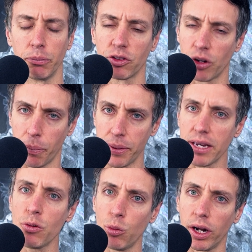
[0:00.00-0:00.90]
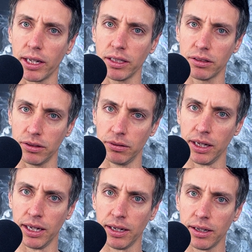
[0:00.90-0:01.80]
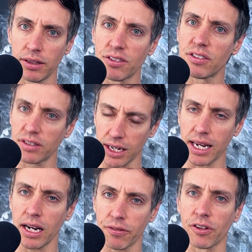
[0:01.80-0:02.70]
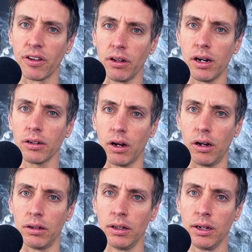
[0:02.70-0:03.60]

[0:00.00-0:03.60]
So be willing to stick in it for the long haul.